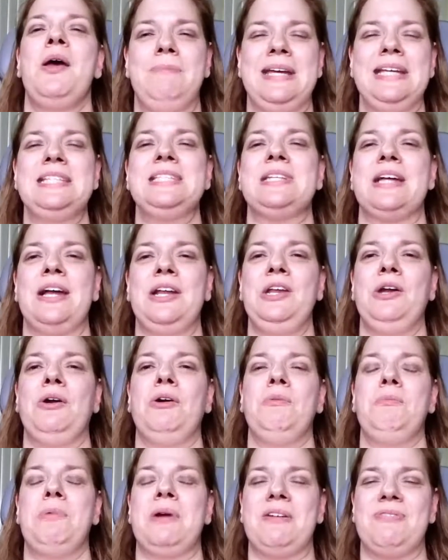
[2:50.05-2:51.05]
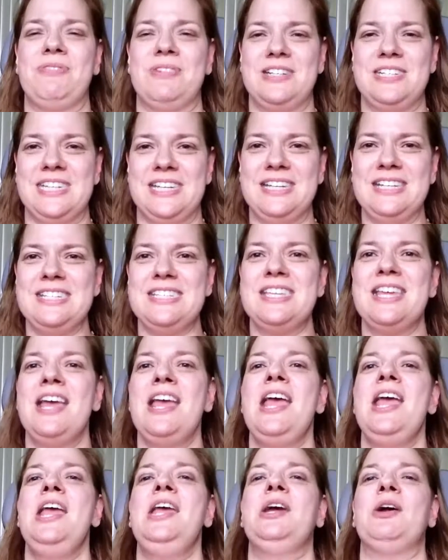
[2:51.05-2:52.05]
based on your preferences,
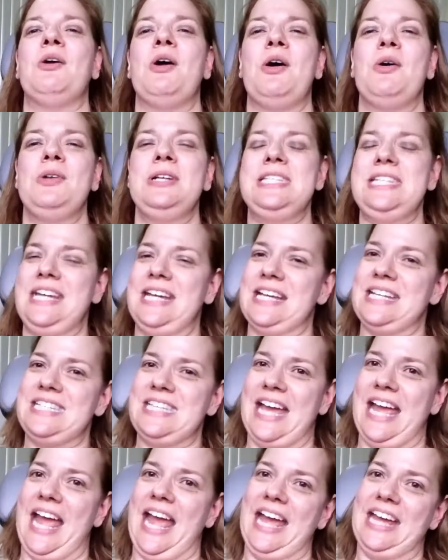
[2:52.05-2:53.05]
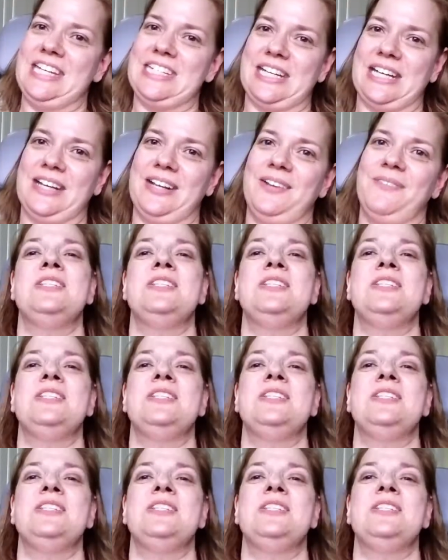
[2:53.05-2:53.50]
your own TSA agent.